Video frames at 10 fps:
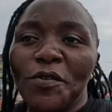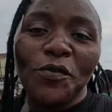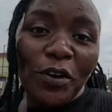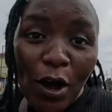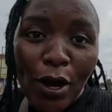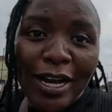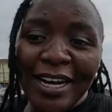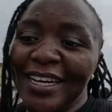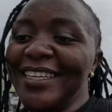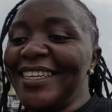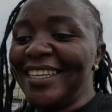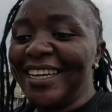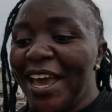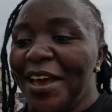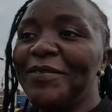vlog
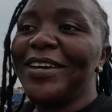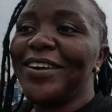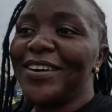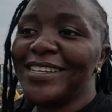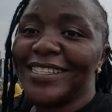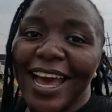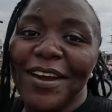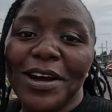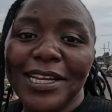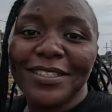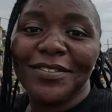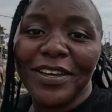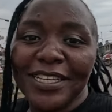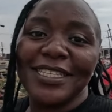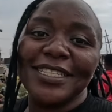because I once
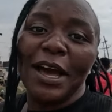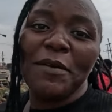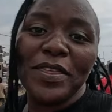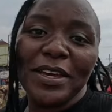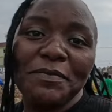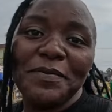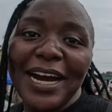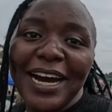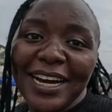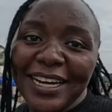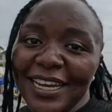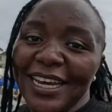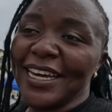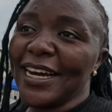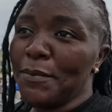faced something bad,
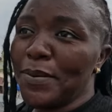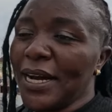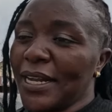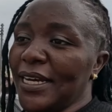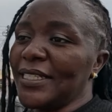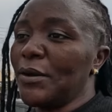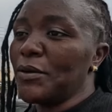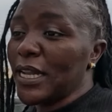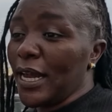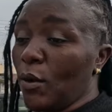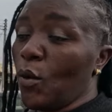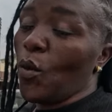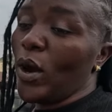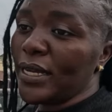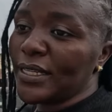like a backlash. I was like,
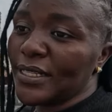what?